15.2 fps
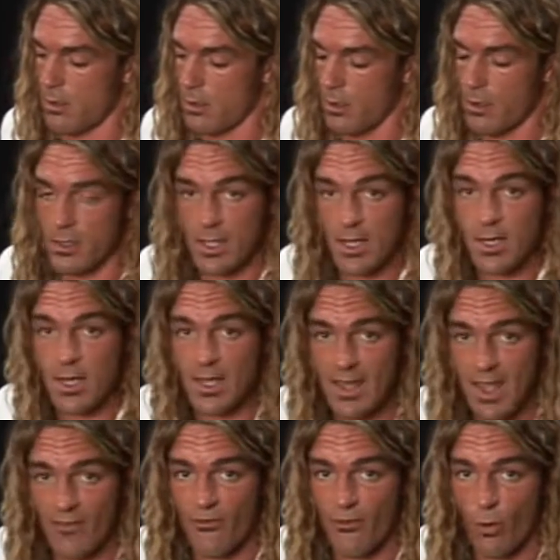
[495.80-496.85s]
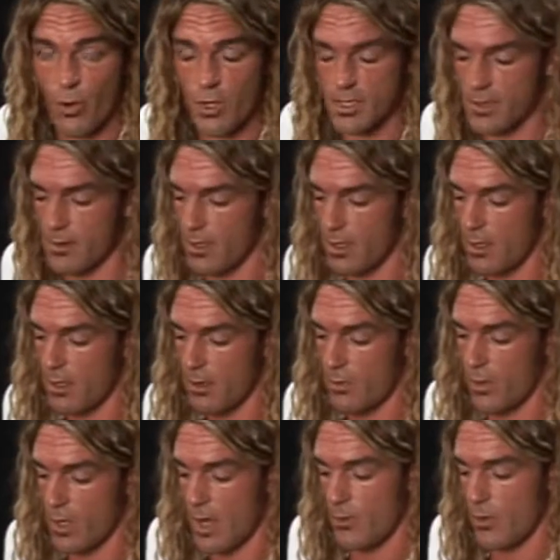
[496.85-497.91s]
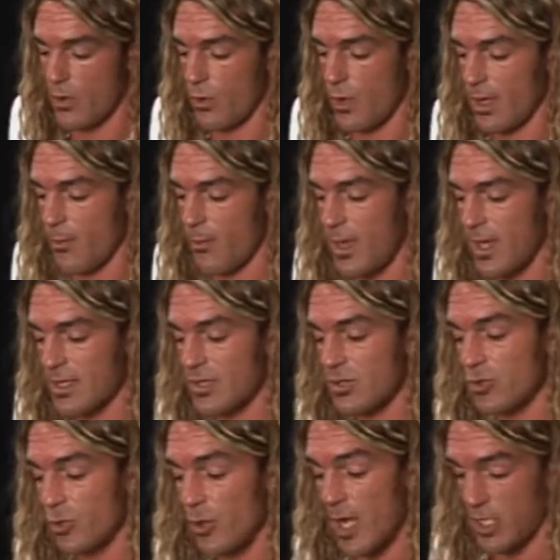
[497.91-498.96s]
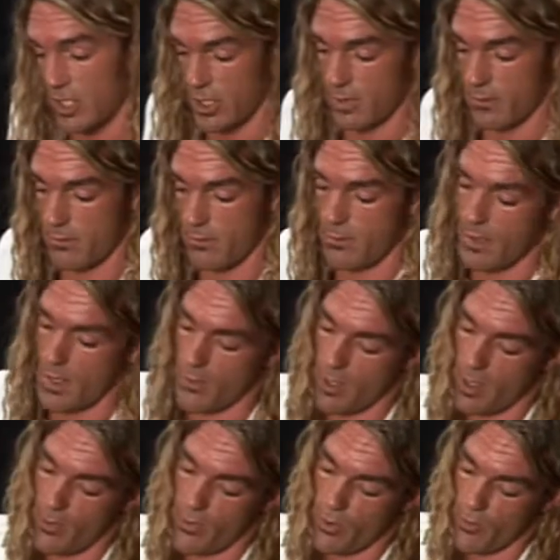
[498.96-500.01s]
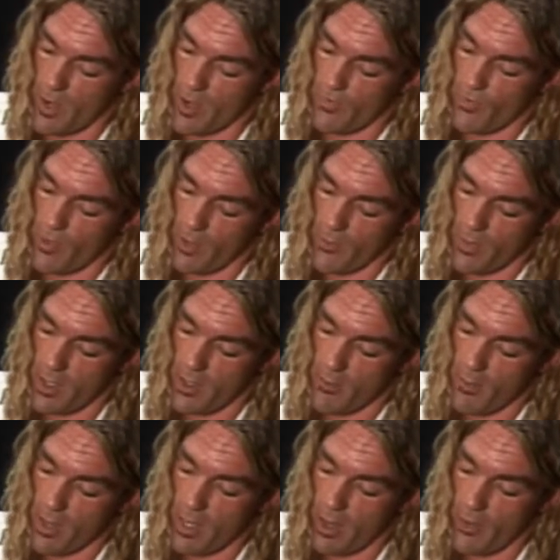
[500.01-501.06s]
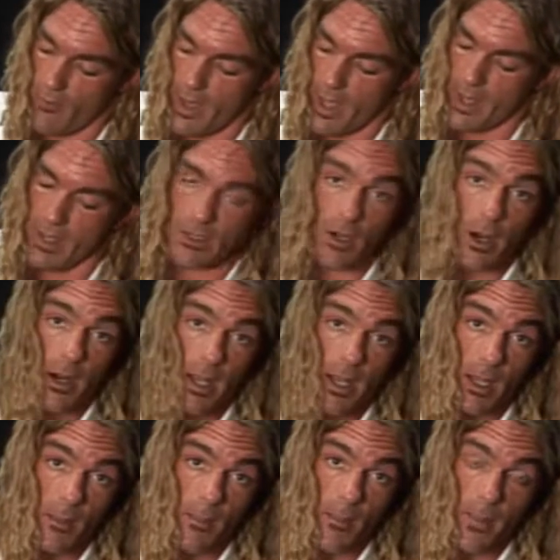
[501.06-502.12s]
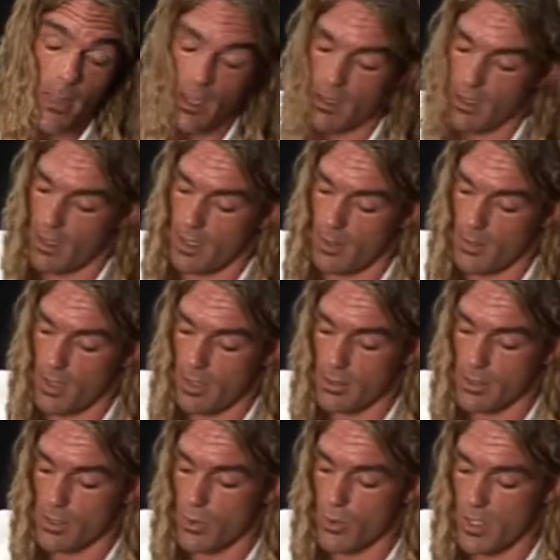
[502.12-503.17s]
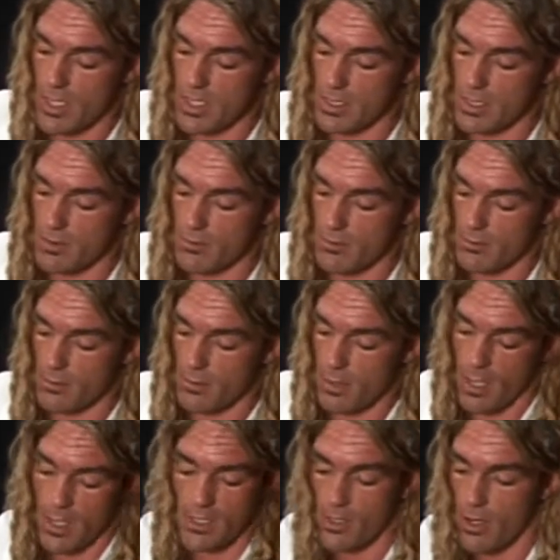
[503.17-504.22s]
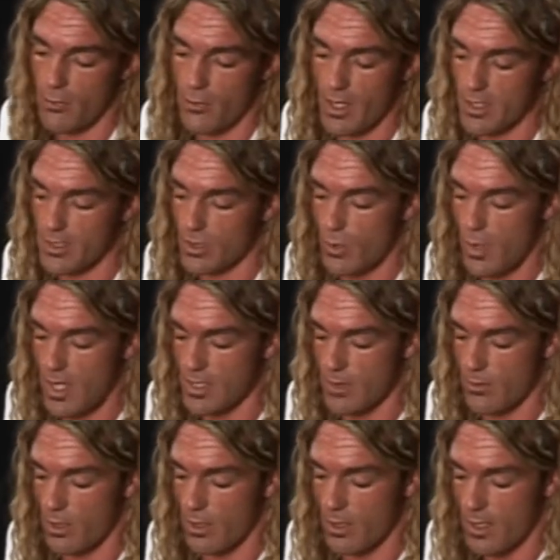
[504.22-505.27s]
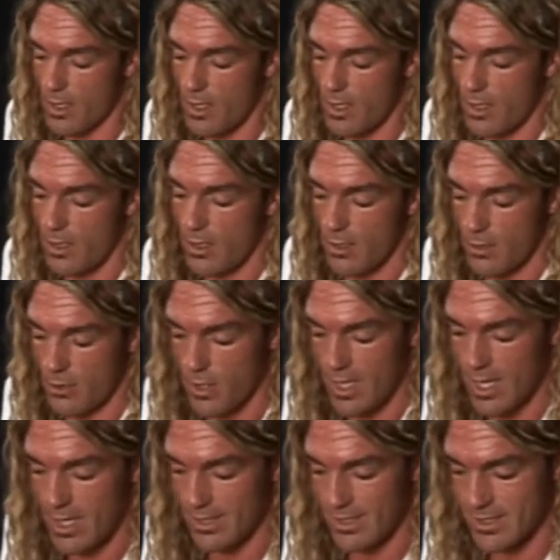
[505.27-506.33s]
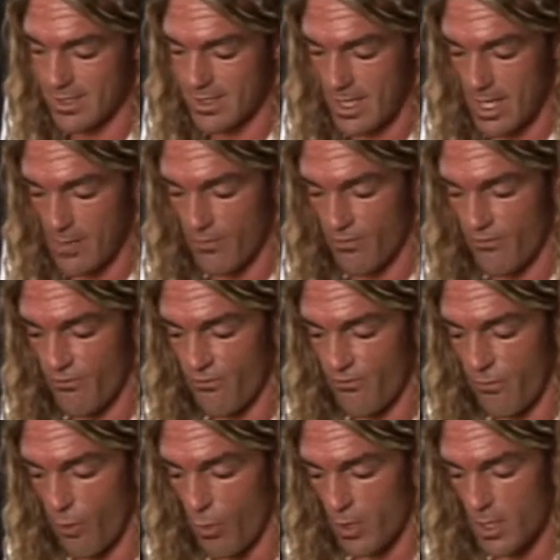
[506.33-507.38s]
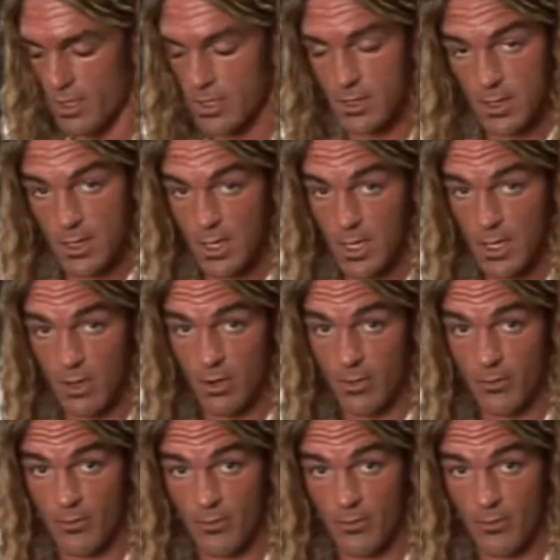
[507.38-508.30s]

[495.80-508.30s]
because I need that force. But I'm doing a big stretch. I'm gonna put my thumb in the middle of my guitar neck and I'm gonna squeeze. No, it's not really squeezing, but you need the same force in your